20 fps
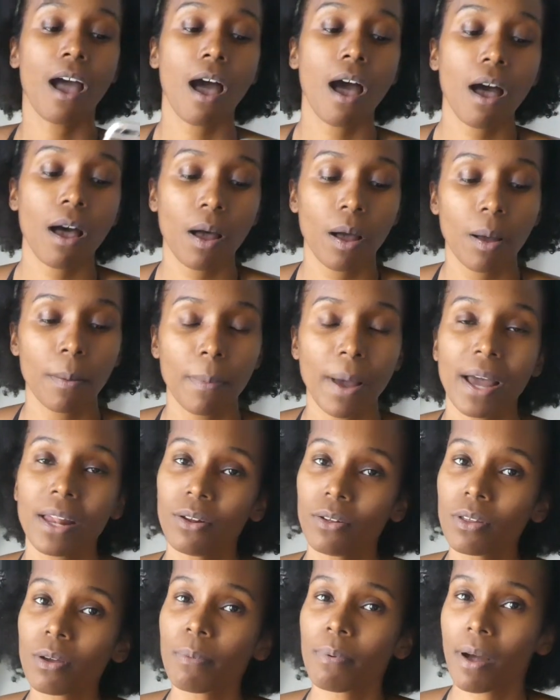I
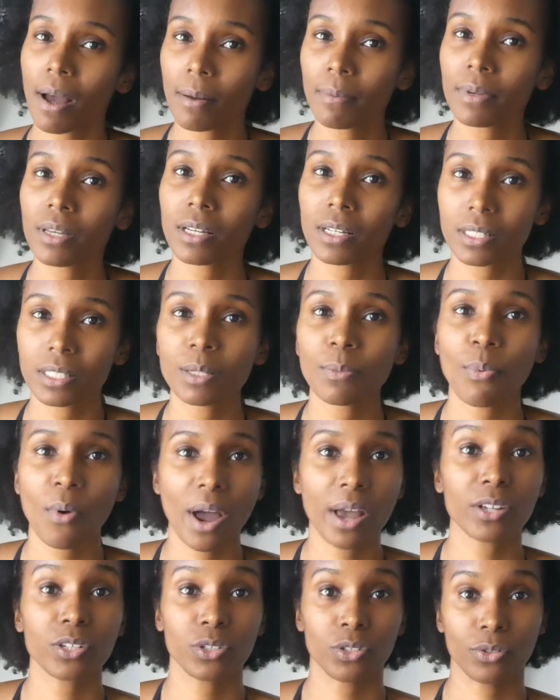know they're probably get
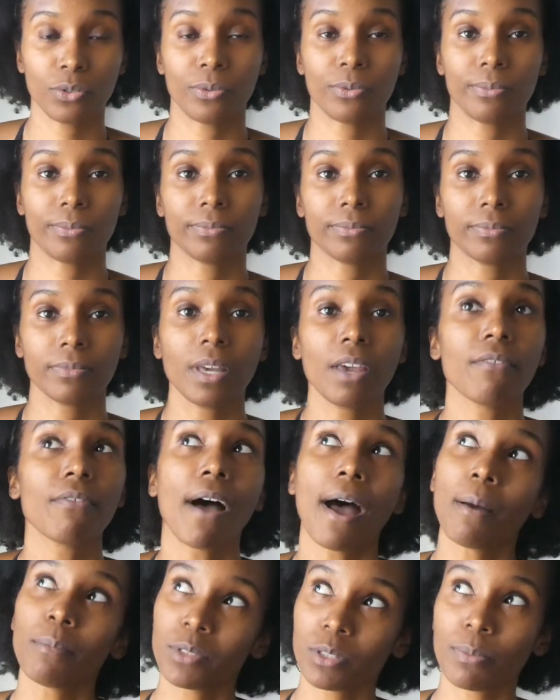surprised too. If
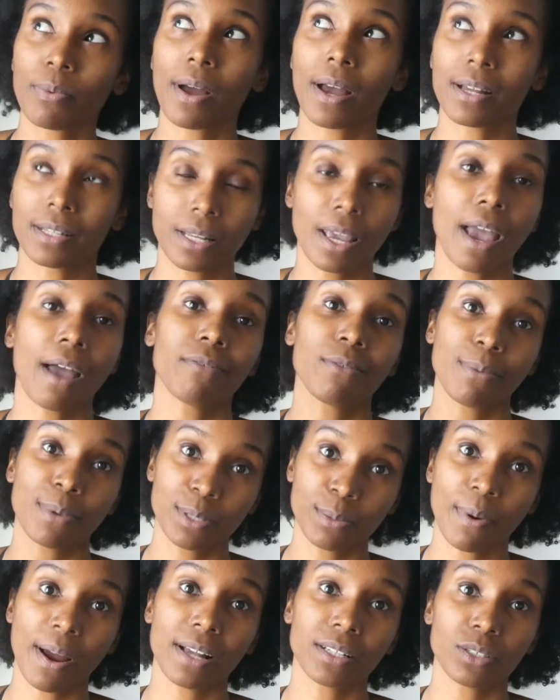I'm surprised, they have to be
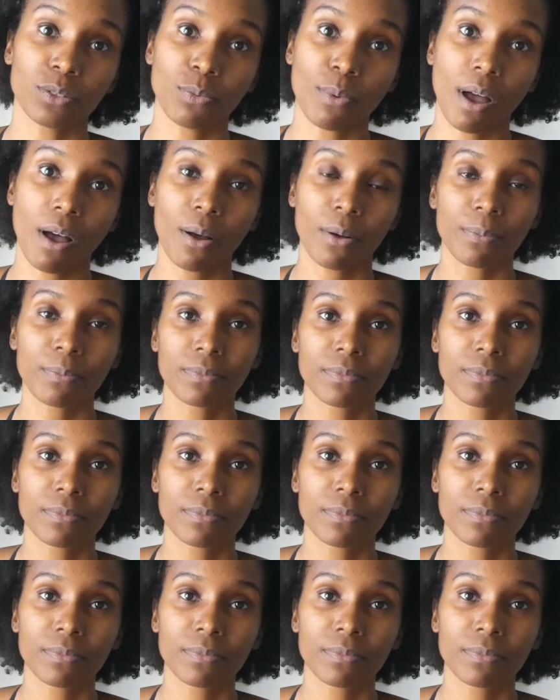surprised as well.